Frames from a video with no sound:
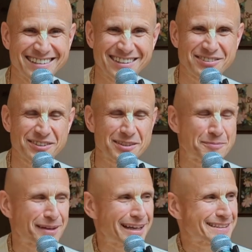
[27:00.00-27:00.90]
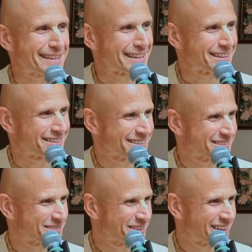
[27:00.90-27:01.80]
This was a blessing.
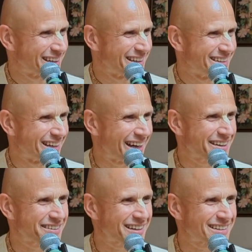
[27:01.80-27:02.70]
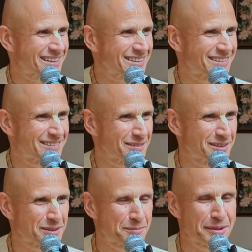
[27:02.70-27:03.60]
Anything that the
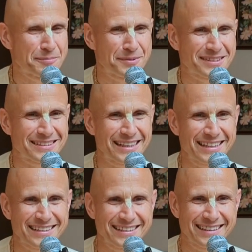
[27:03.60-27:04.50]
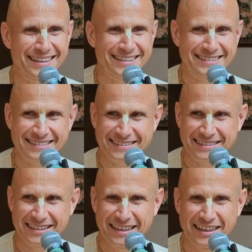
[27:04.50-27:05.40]
Supreme Personality does
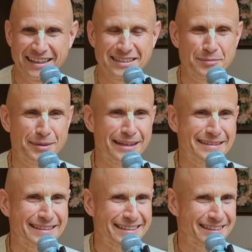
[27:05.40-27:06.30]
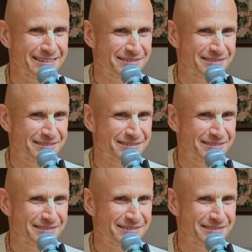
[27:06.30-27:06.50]
is a blessing.